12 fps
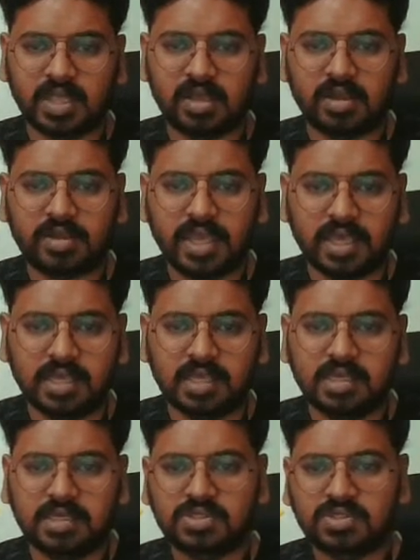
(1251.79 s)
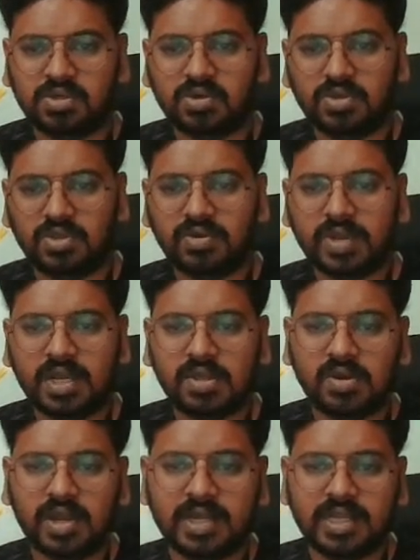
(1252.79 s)
Okay, so you can
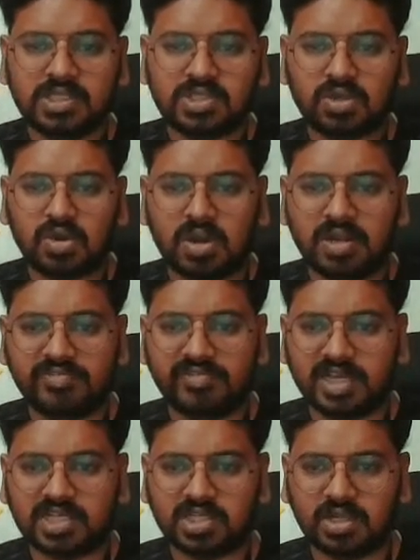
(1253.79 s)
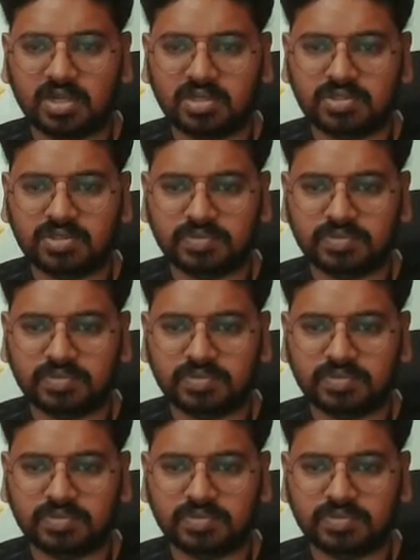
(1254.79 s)
call it as called function also.